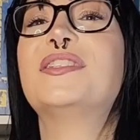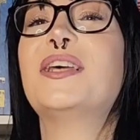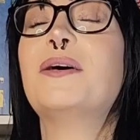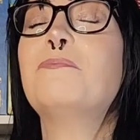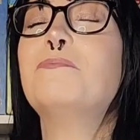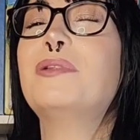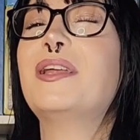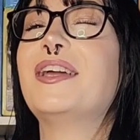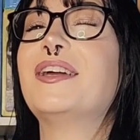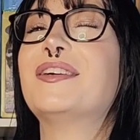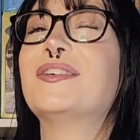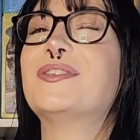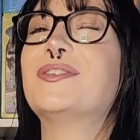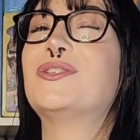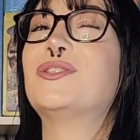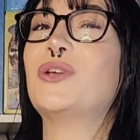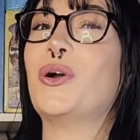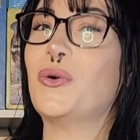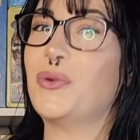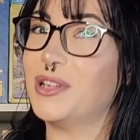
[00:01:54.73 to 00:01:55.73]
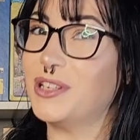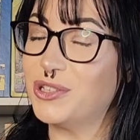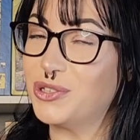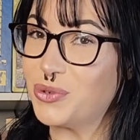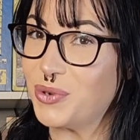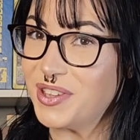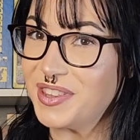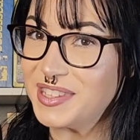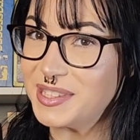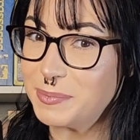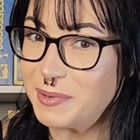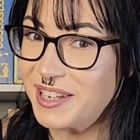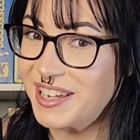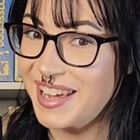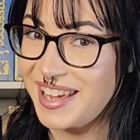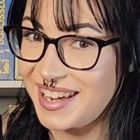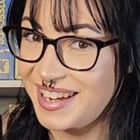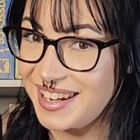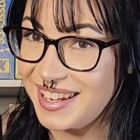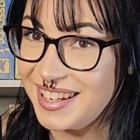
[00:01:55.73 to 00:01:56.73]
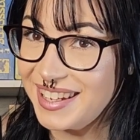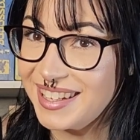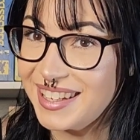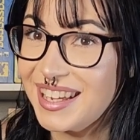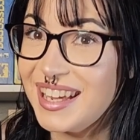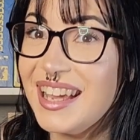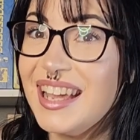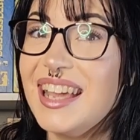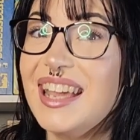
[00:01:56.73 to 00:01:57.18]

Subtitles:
some players don't enjoy this mechanic,